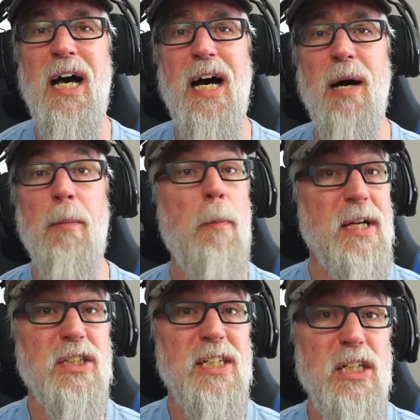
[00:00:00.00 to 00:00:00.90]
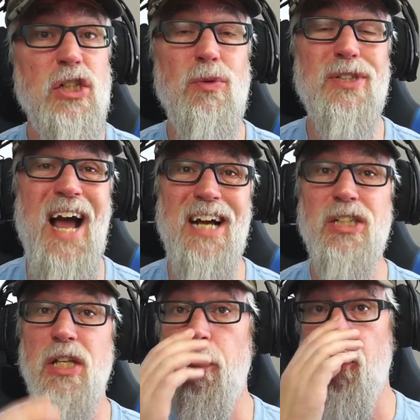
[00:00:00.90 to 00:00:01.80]
My biggest issue is
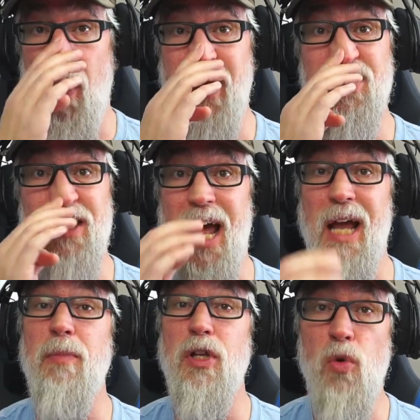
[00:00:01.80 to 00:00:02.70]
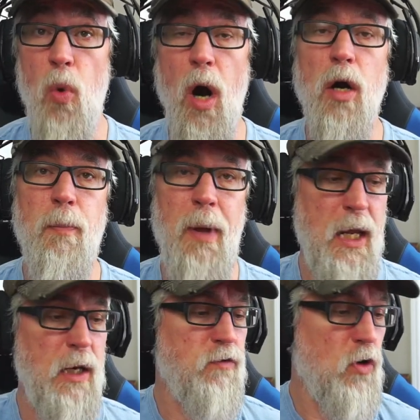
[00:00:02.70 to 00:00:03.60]
actually the price tag, but you are
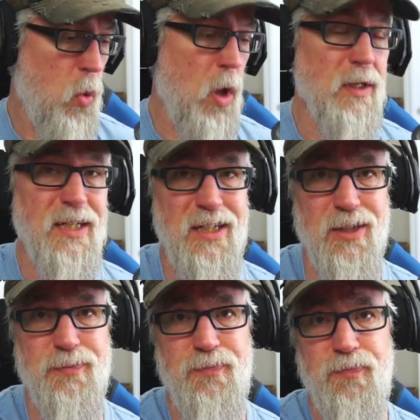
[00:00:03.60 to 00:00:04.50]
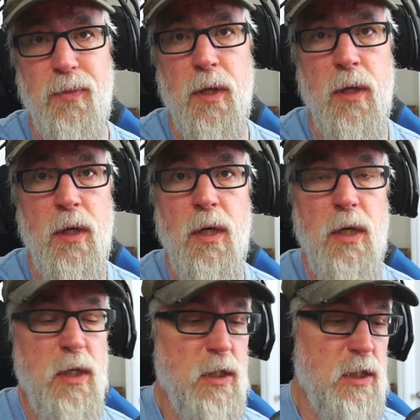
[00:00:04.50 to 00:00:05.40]
paying for quality here.
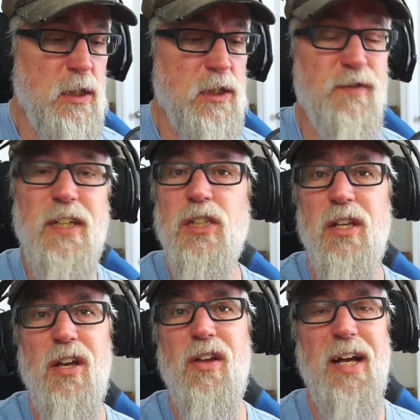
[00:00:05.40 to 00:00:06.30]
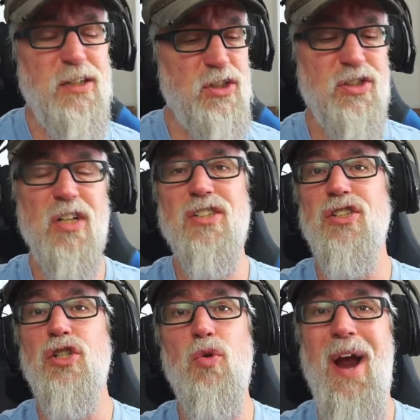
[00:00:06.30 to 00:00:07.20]
Sphinx, on the other hand, just
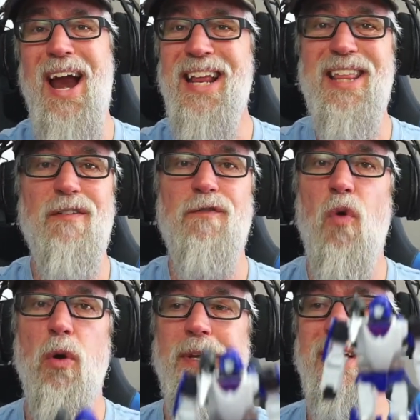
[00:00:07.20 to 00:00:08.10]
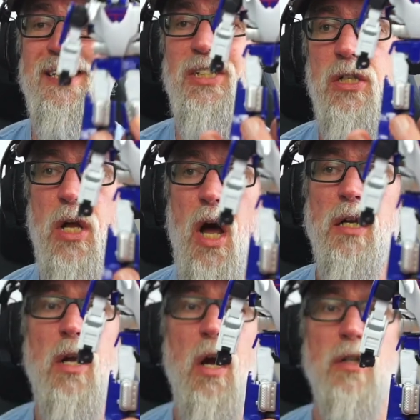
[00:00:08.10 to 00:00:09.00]
doesn't do anything for me. It's
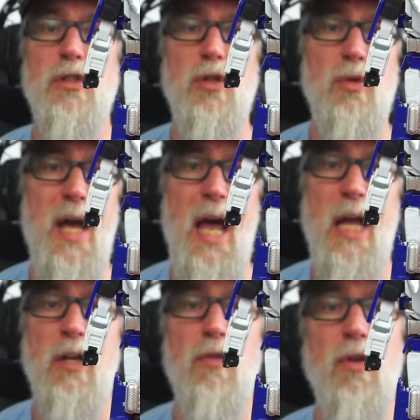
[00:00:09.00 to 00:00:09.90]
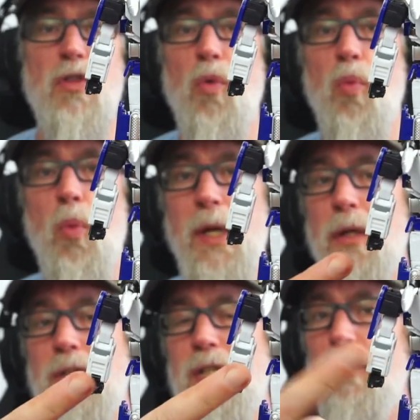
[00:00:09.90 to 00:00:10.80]
not cartoon accurate. The
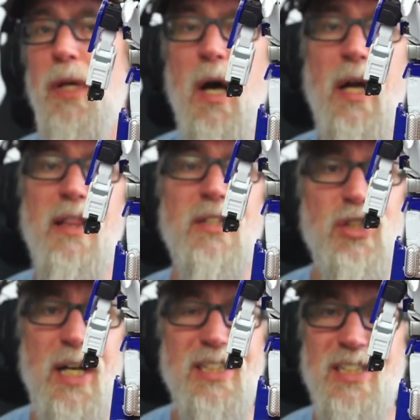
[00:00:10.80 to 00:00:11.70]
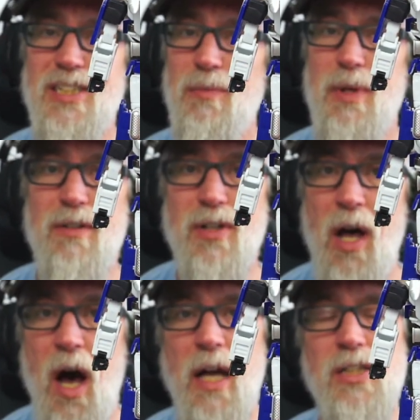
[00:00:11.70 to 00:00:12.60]
wheels in behind the chest is a bit of
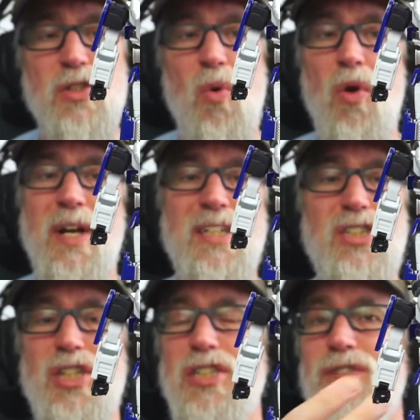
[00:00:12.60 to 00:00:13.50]
an eyesore, and it just